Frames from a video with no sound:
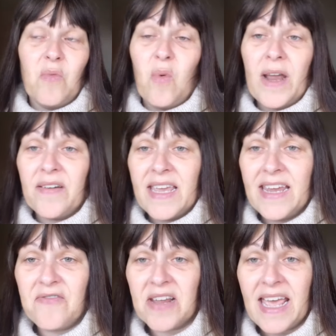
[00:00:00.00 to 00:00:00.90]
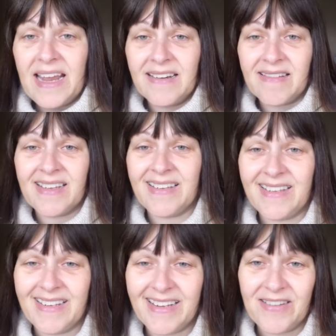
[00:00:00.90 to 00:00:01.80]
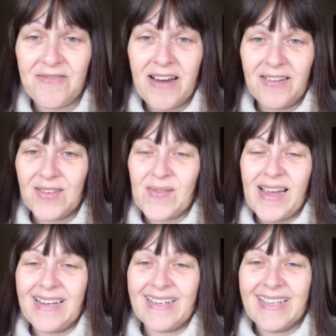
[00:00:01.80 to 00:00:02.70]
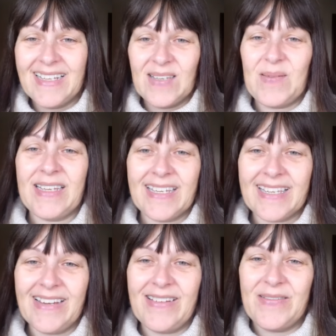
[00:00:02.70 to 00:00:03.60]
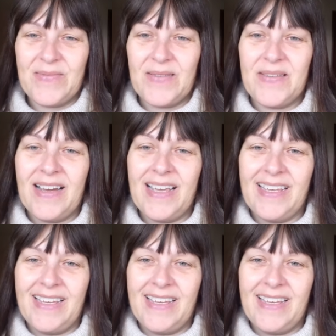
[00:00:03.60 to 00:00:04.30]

when I hear again. Who knows when? Speak to you soon. Bye-bye.